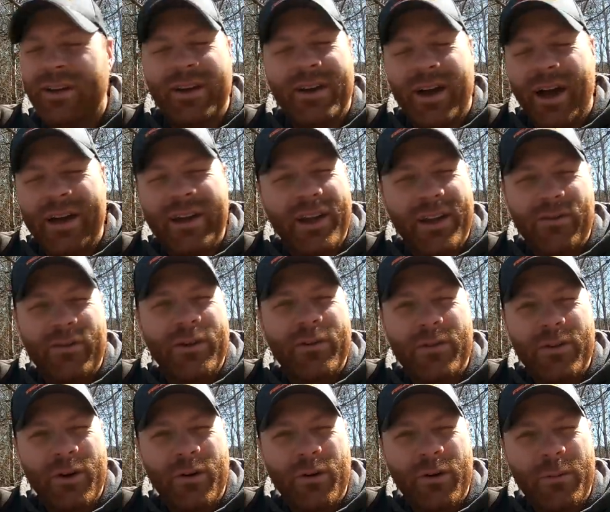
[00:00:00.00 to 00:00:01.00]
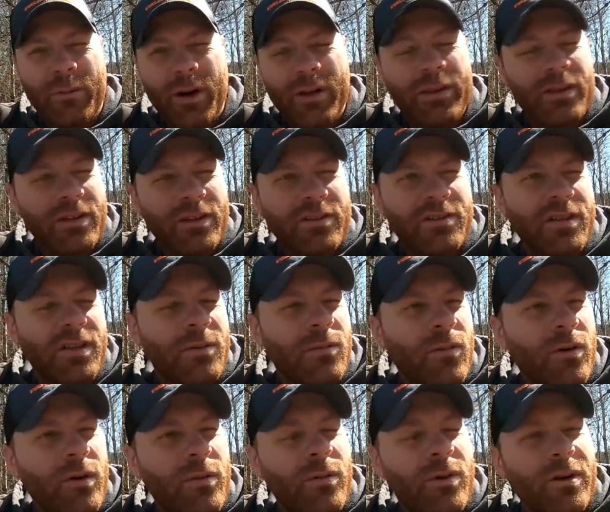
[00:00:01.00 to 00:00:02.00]
I never even know what month it is
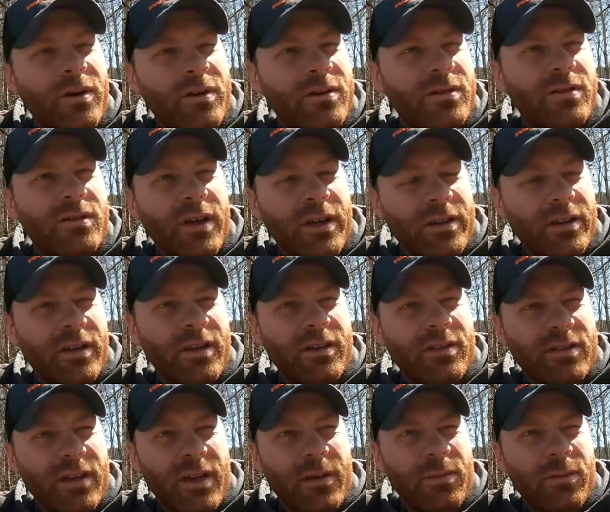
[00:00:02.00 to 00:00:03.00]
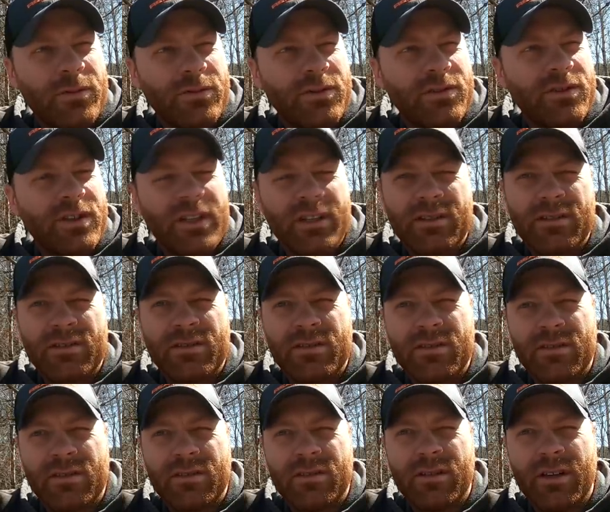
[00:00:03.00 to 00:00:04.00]
anymore, but it's I think it's April
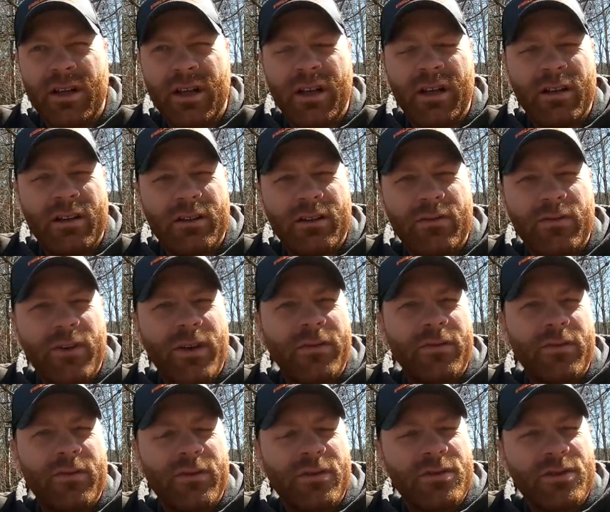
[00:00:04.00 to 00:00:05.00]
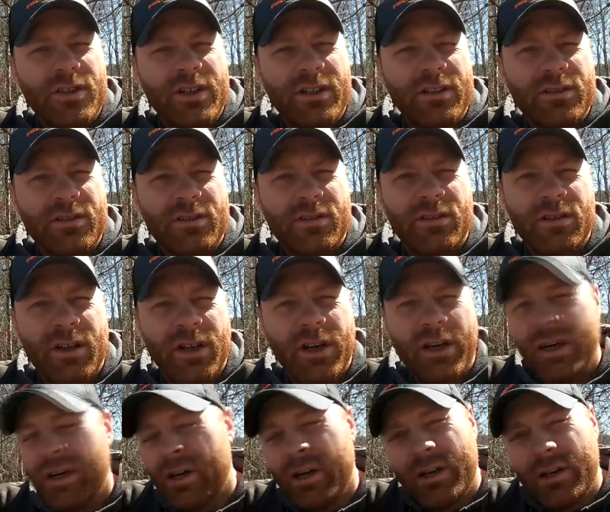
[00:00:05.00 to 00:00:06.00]
6th today, 5th or 6th.
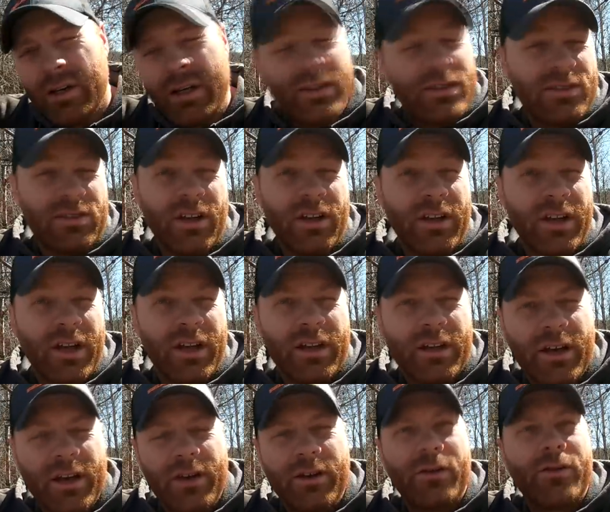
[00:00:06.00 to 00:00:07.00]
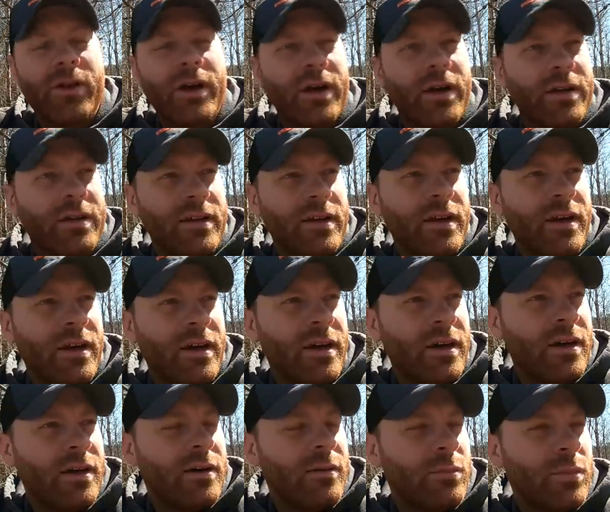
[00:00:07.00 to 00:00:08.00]
It's Sunday, I know that.
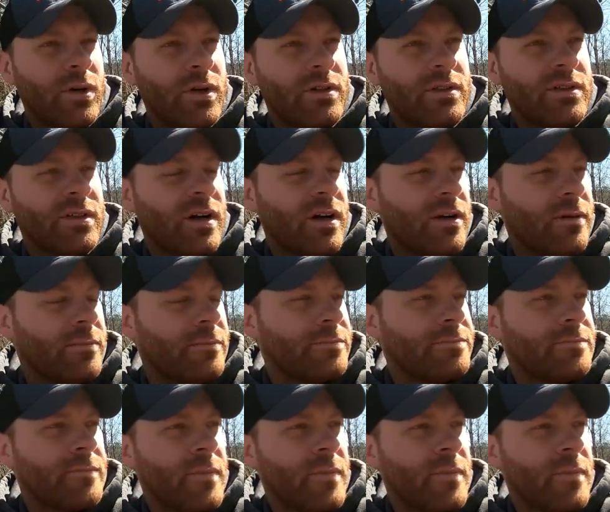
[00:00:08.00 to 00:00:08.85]
But um,